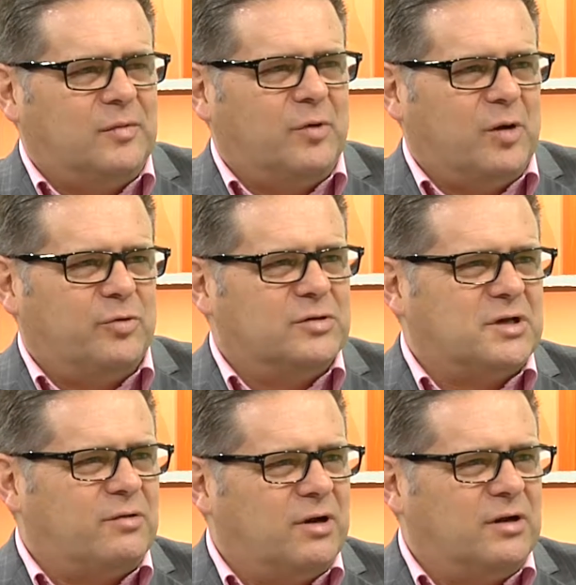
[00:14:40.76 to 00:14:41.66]
my boys
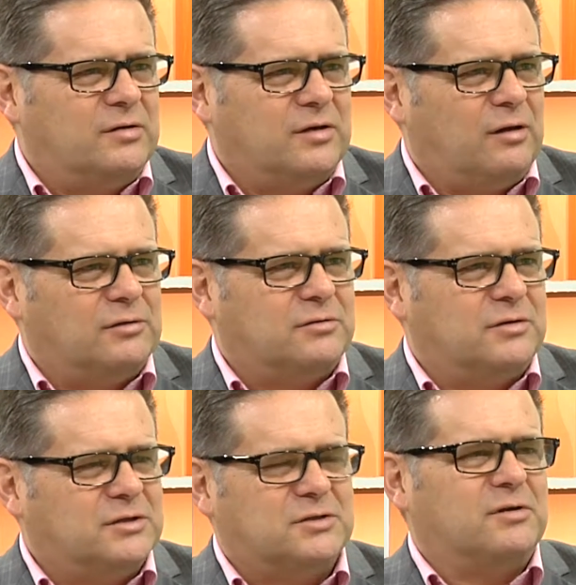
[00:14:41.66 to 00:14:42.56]
aren't really into culture and
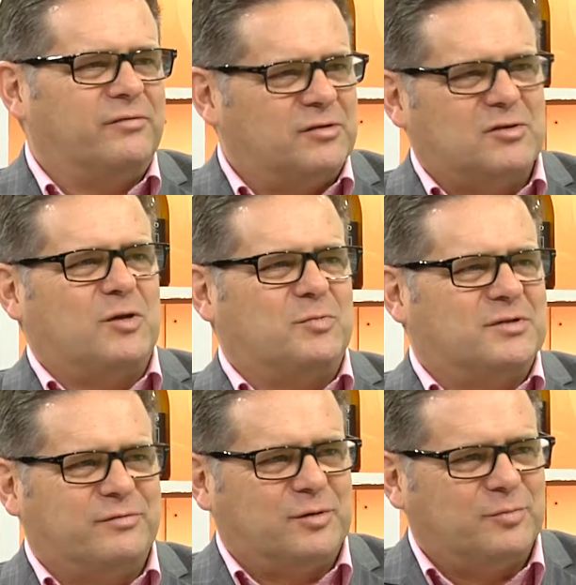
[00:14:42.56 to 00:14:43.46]
history of the South
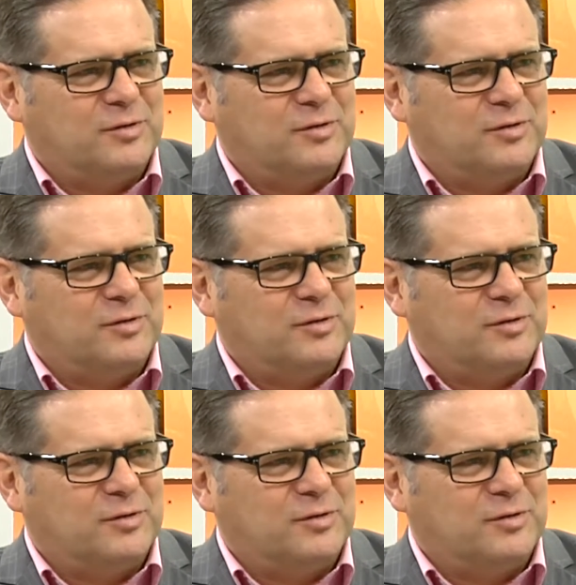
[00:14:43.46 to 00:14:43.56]
Pacific